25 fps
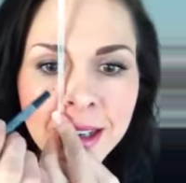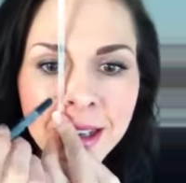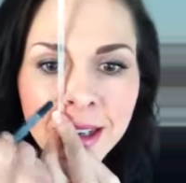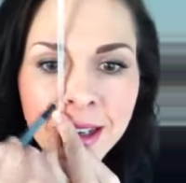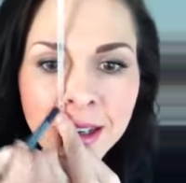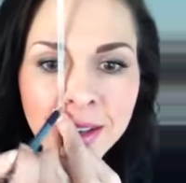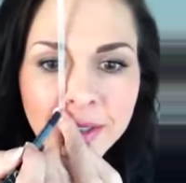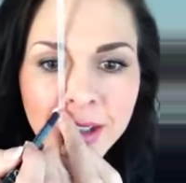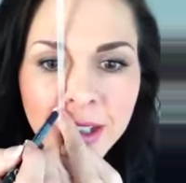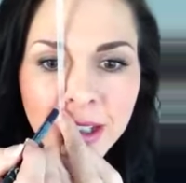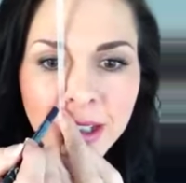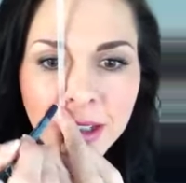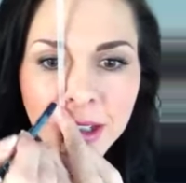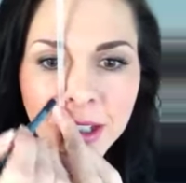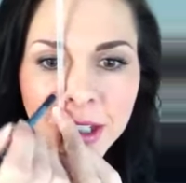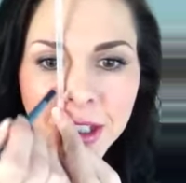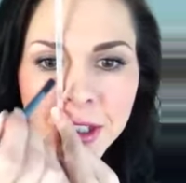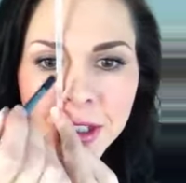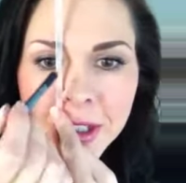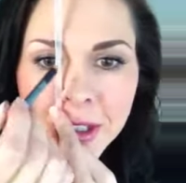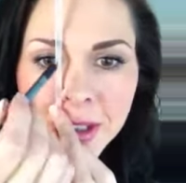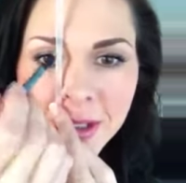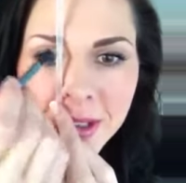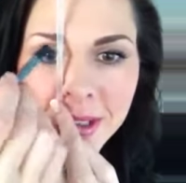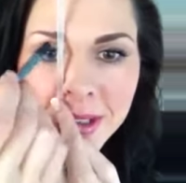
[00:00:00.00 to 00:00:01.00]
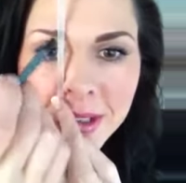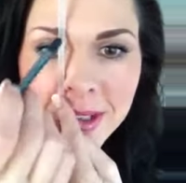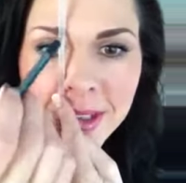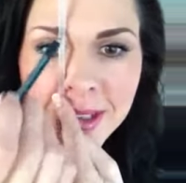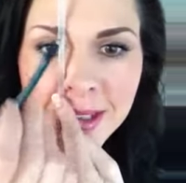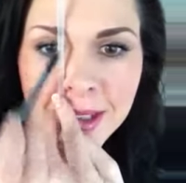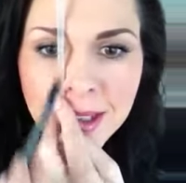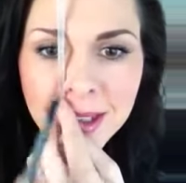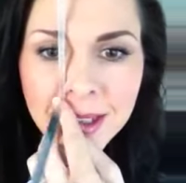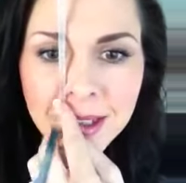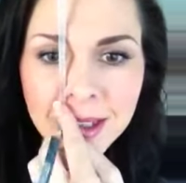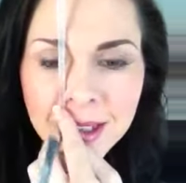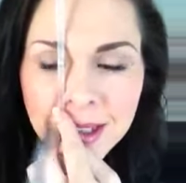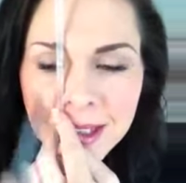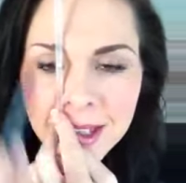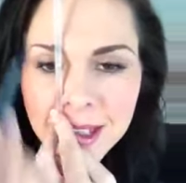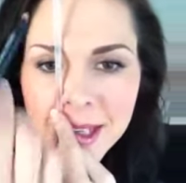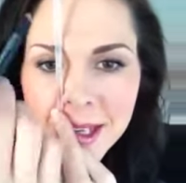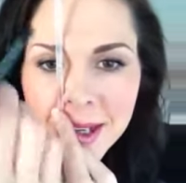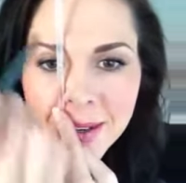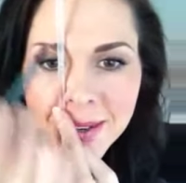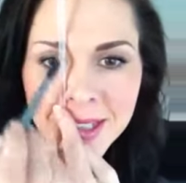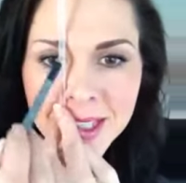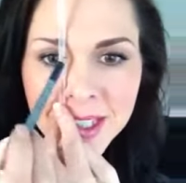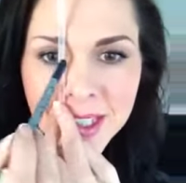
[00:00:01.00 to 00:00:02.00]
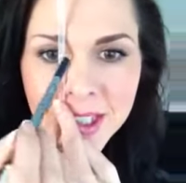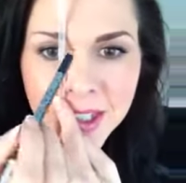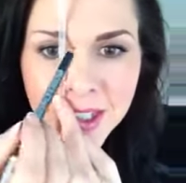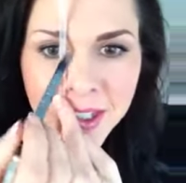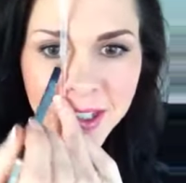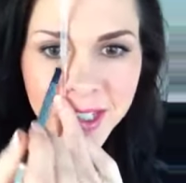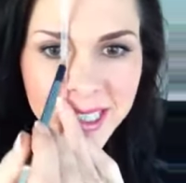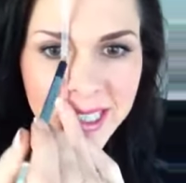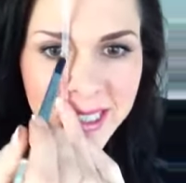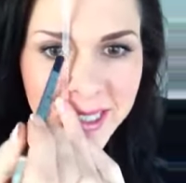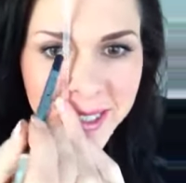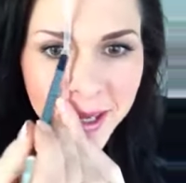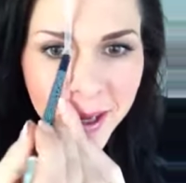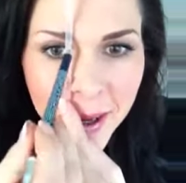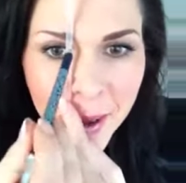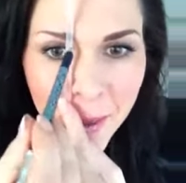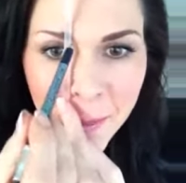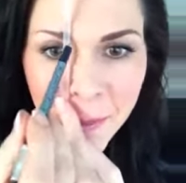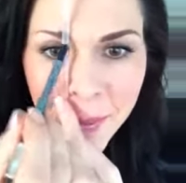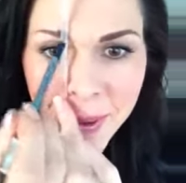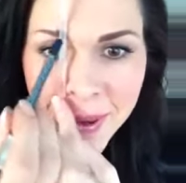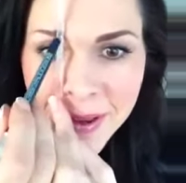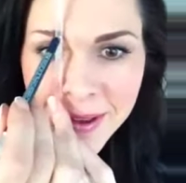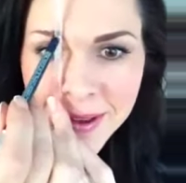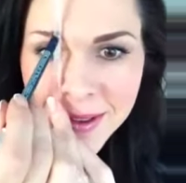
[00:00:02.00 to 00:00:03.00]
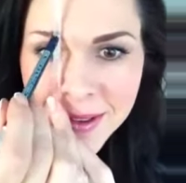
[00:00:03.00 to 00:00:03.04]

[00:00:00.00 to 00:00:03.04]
of our nostril and coming straight up,